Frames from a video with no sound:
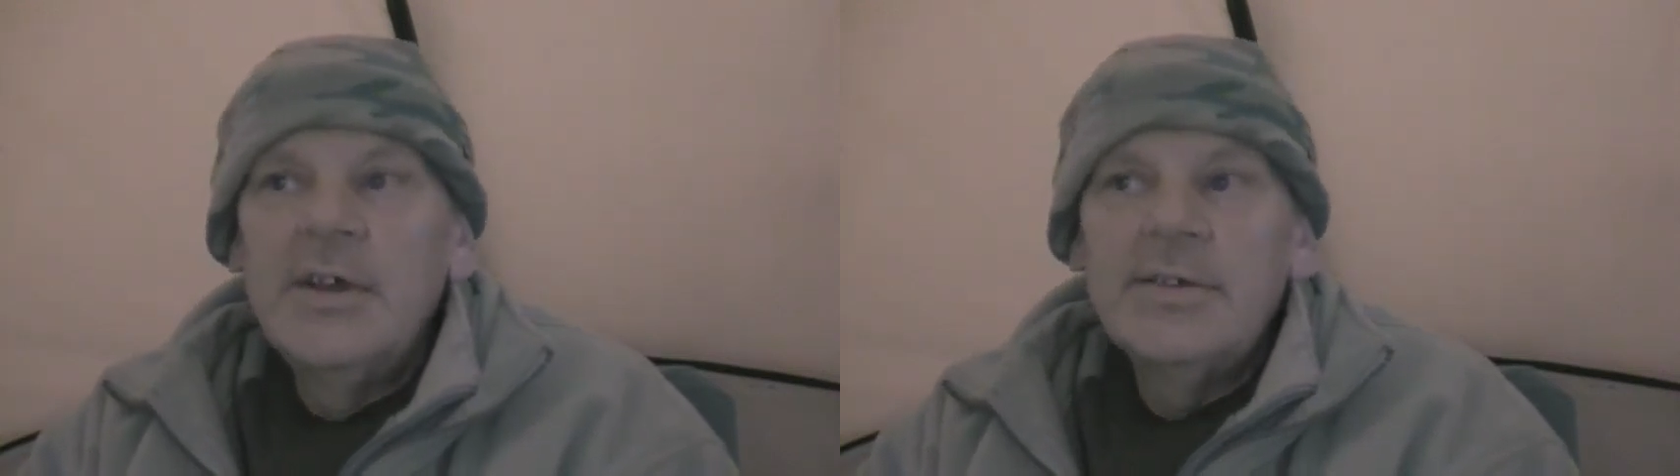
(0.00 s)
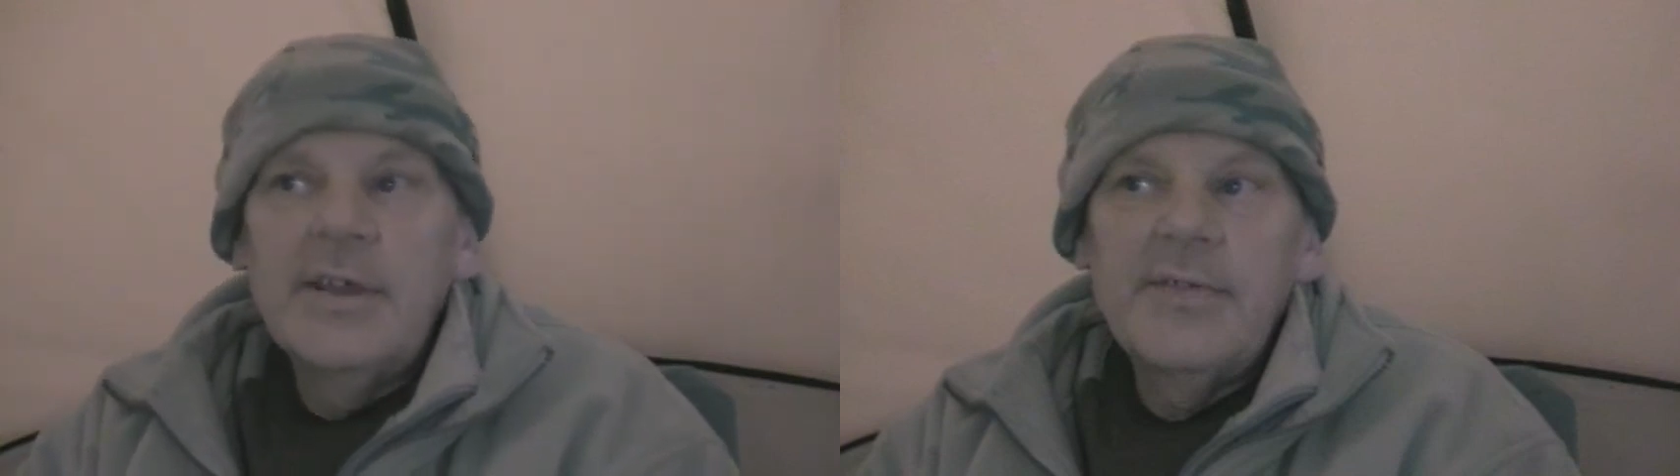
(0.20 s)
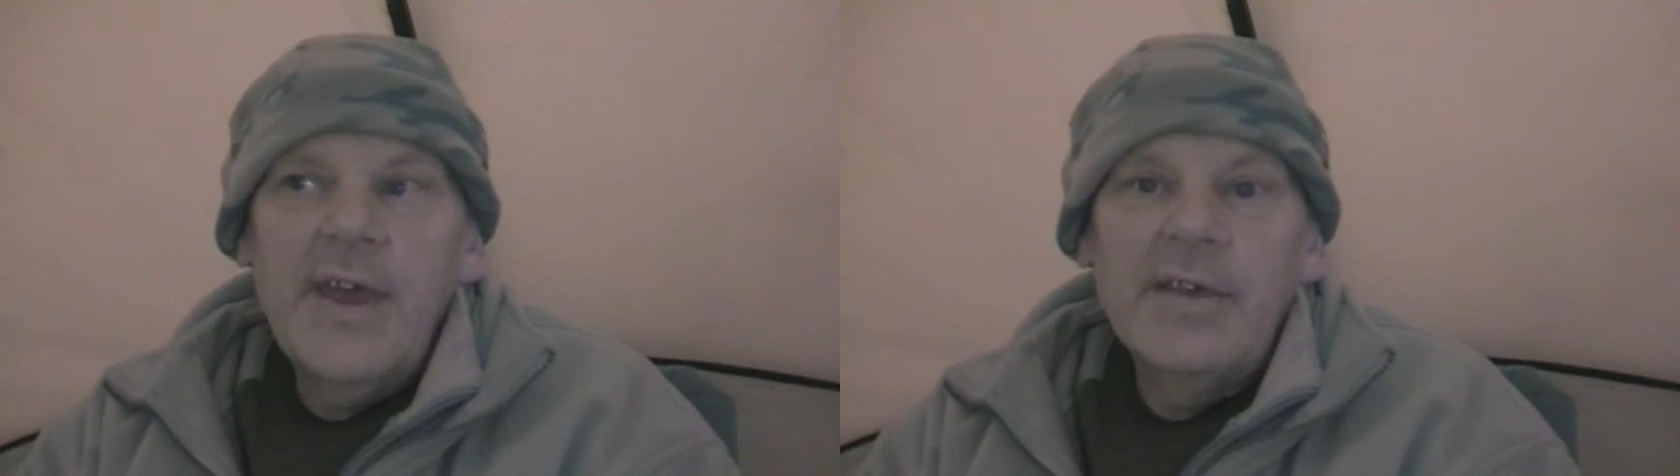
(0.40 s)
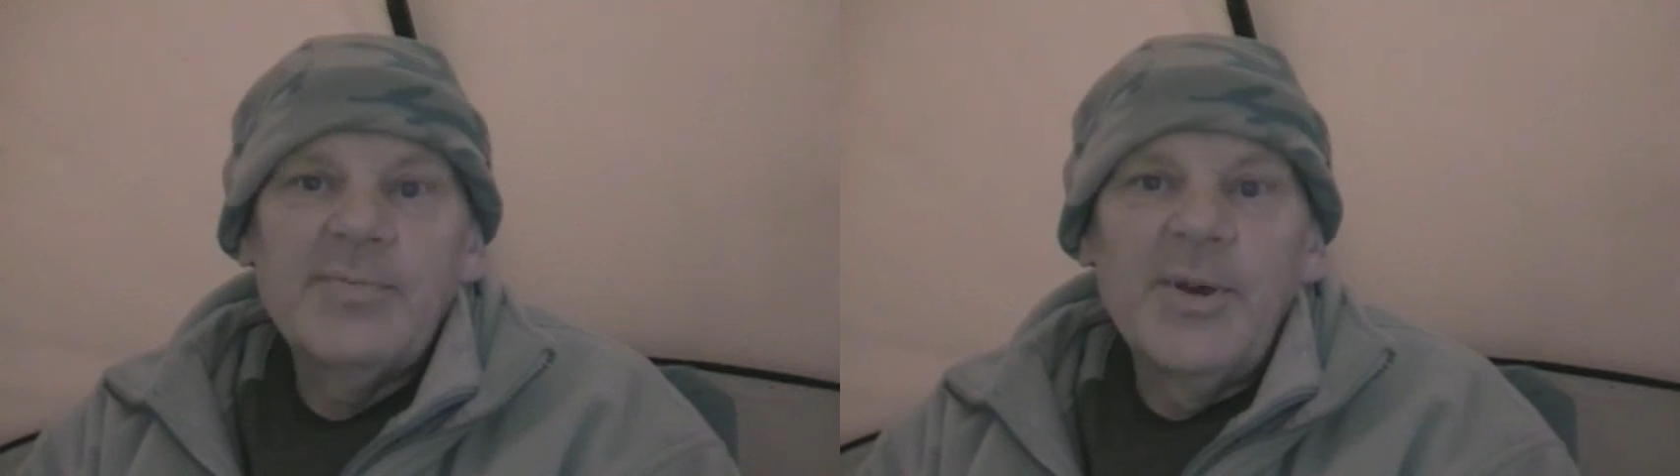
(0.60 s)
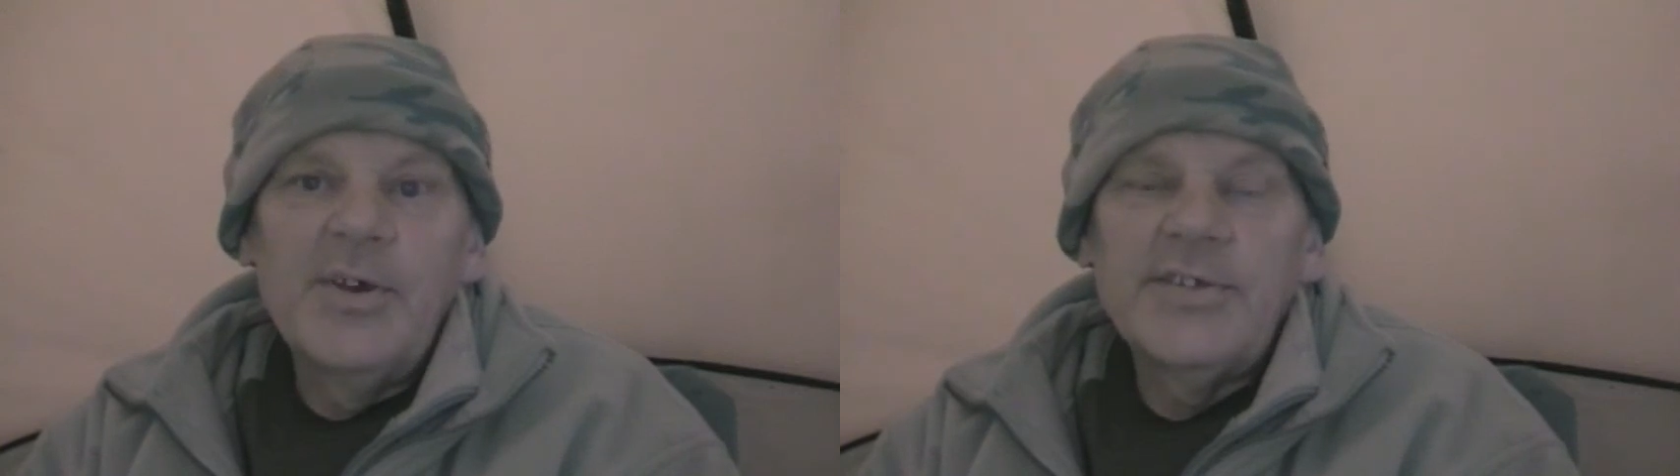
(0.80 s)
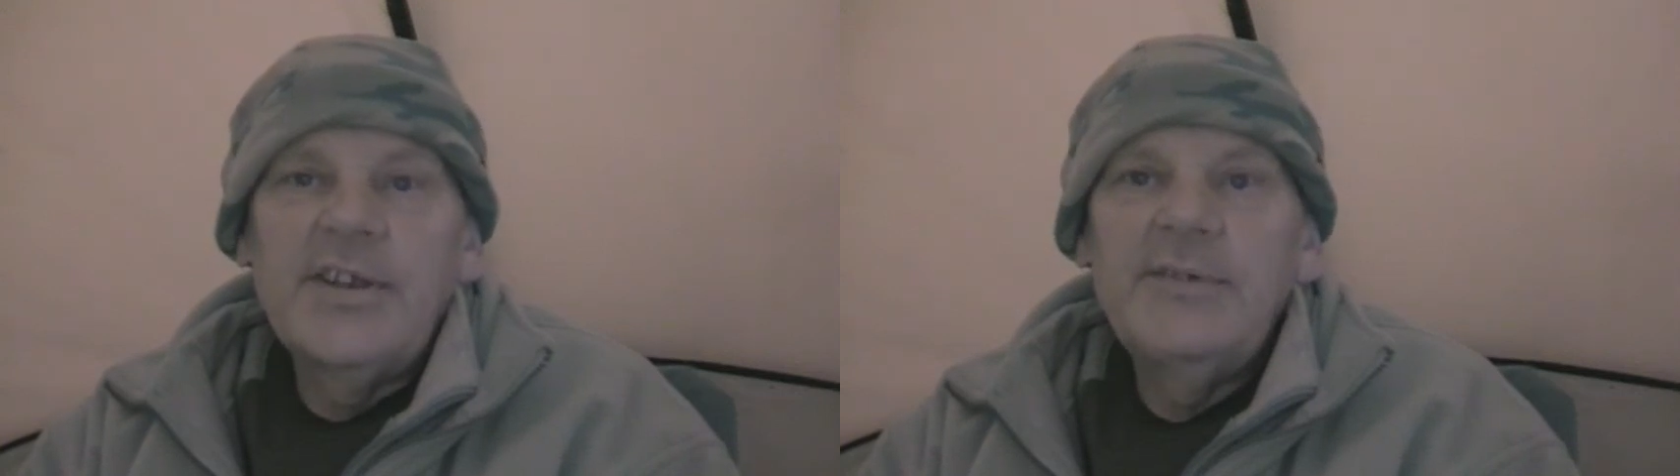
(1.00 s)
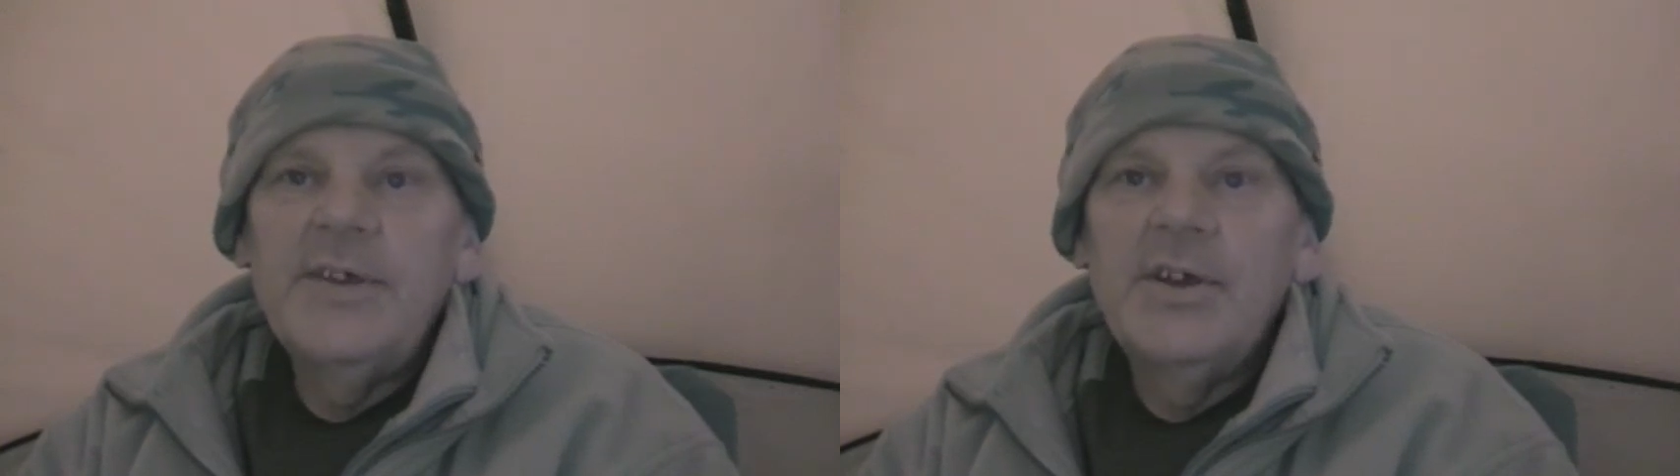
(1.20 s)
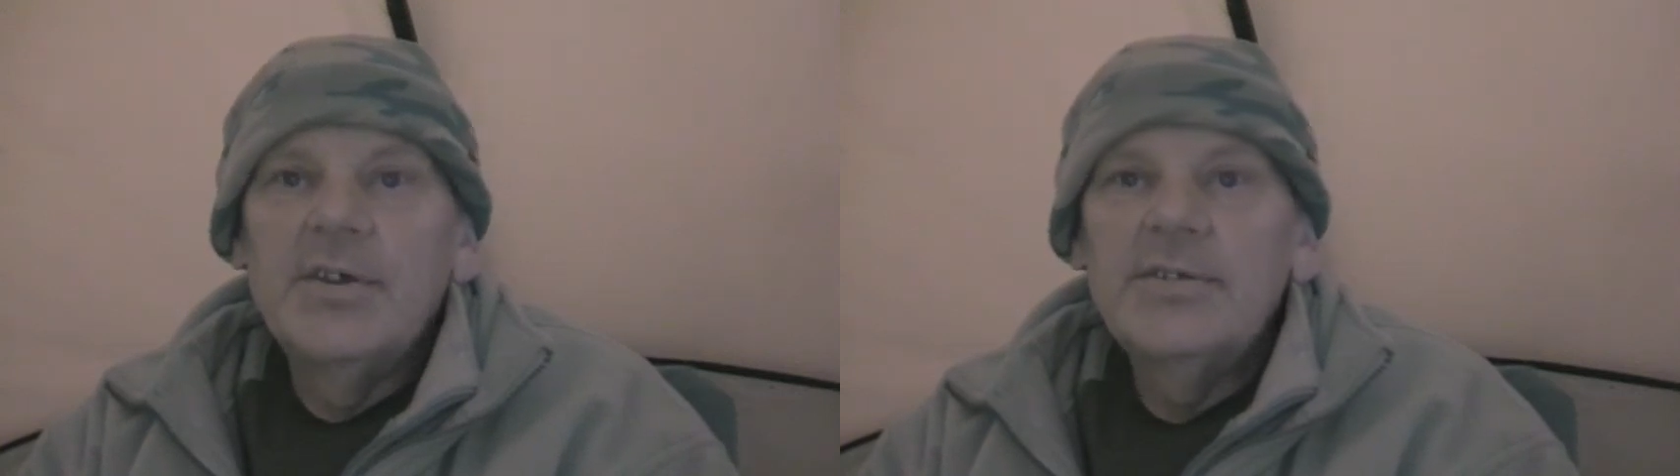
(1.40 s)
see if that spurs
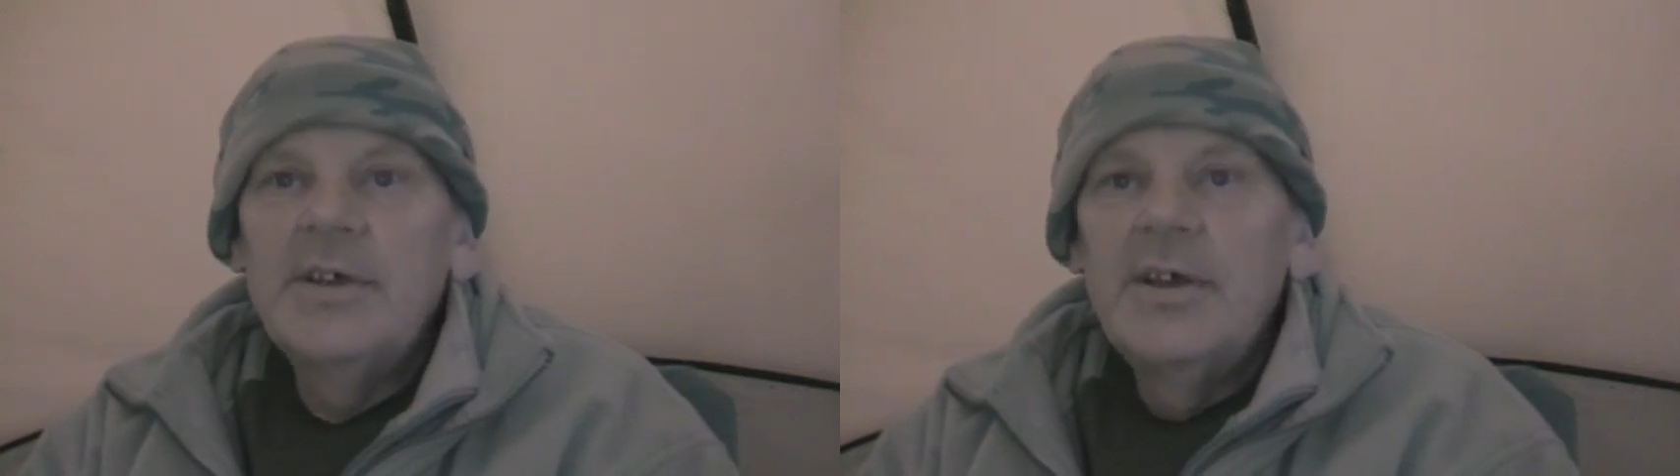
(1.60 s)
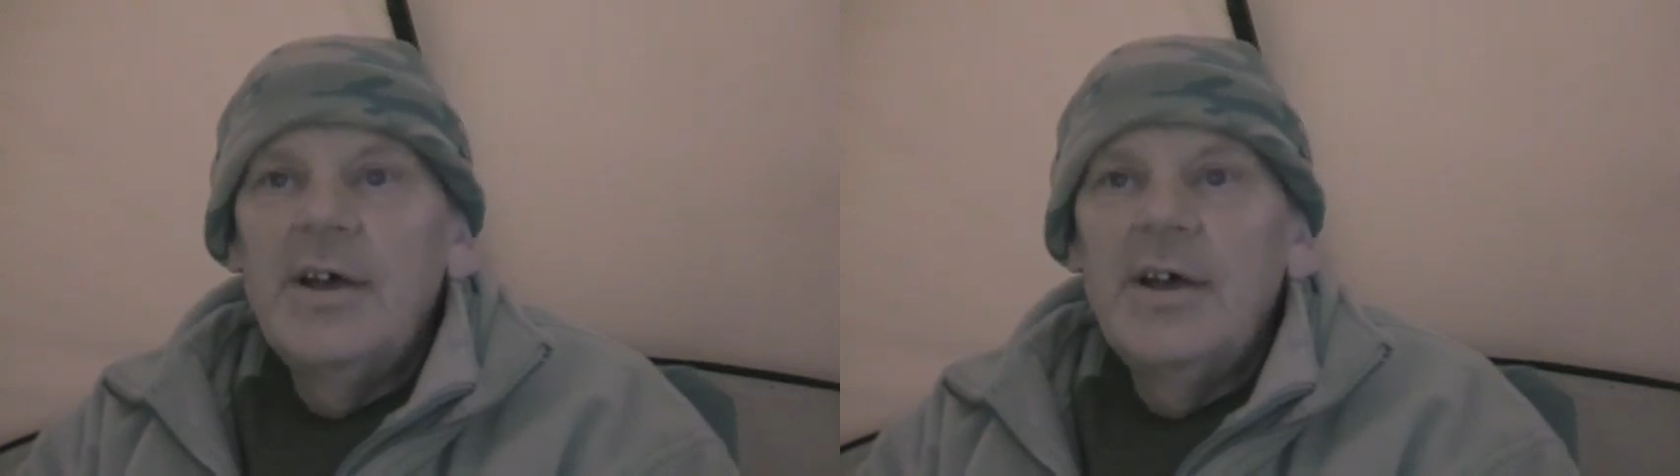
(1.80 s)
anything on.